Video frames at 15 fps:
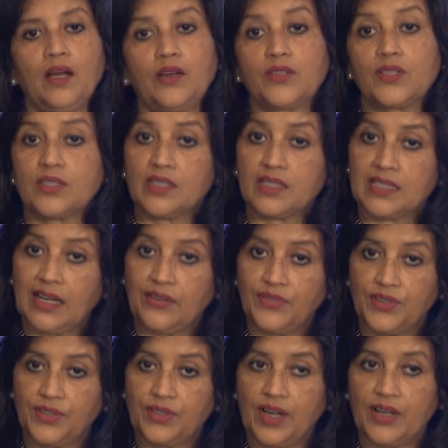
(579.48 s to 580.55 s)
She's a
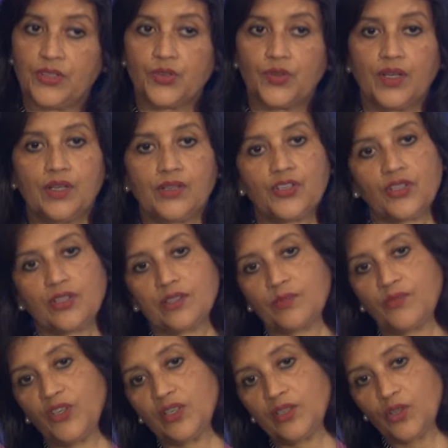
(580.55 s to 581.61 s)
Stanford graduate. She's
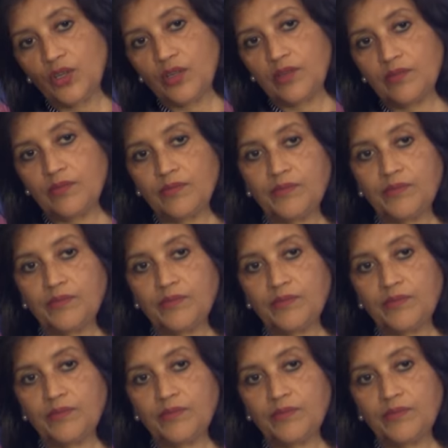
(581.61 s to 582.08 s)
worked on